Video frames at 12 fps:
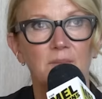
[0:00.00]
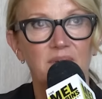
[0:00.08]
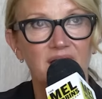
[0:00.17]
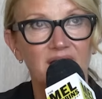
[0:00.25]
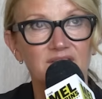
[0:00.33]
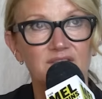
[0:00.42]

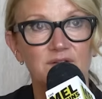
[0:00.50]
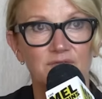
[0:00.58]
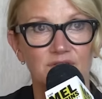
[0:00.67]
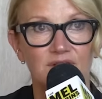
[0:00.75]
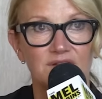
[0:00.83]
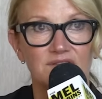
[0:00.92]
positive
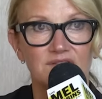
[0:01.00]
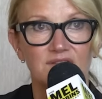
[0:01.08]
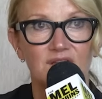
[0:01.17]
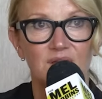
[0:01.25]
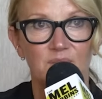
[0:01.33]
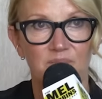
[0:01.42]
thoughts,
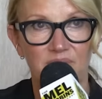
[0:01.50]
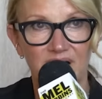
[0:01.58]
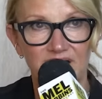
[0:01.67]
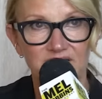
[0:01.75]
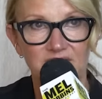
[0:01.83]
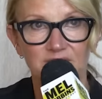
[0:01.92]

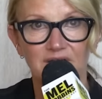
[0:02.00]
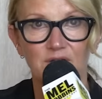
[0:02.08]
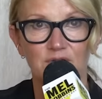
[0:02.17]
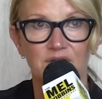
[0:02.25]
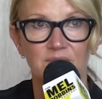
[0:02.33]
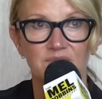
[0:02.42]
positive
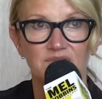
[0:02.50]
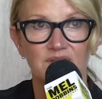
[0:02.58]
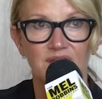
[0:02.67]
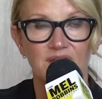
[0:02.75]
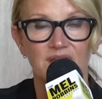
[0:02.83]
outcomes,